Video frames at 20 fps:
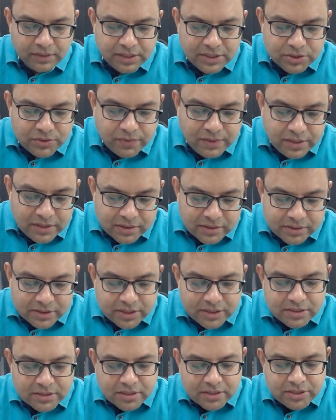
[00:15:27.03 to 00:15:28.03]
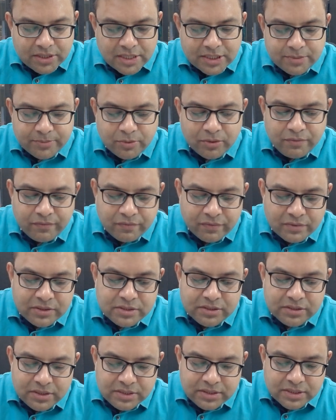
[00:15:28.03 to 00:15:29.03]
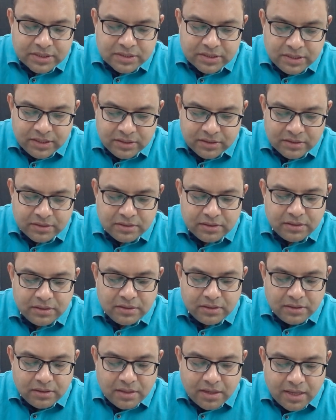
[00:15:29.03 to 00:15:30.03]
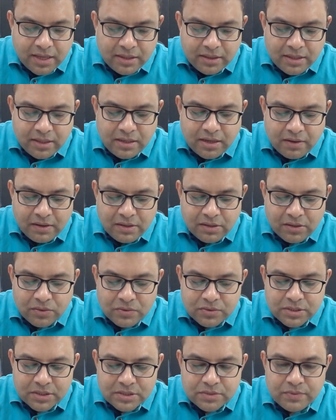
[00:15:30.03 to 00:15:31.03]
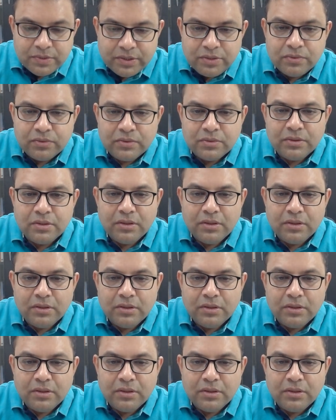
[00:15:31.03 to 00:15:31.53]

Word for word: So we'll just touch upon verse 360 and then I'll close this video.